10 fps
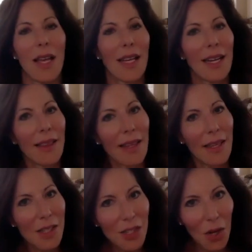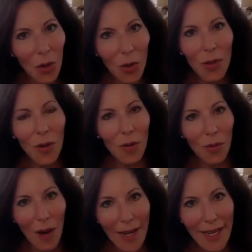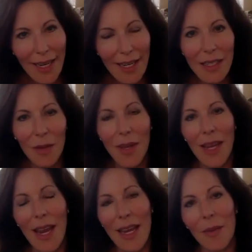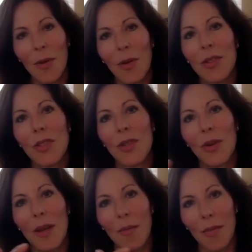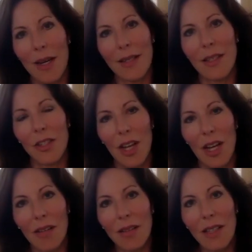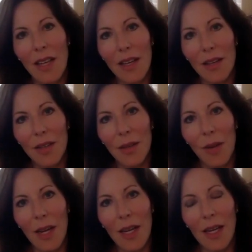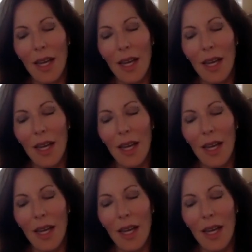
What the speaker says: getting the adult ready to be able to embrace the child in a healthy way.